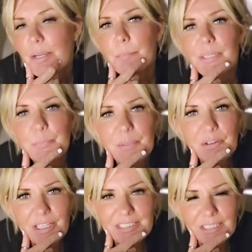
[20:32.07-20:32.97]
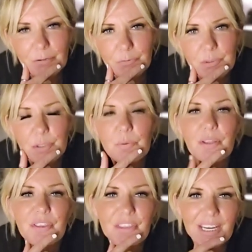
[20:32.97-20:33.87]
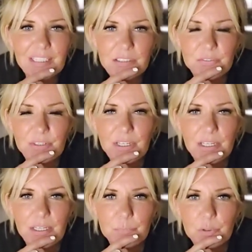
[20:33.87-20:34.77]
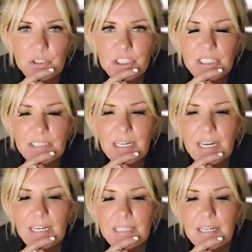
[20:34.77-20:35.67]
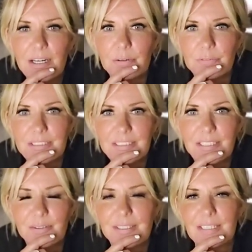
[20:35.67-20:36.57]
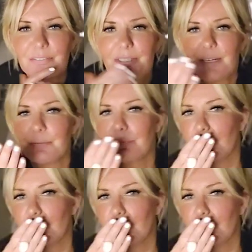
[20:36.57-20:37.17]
But it'd be great to hear from you. Thanks for watching, and hopefully I'll see you in the next video.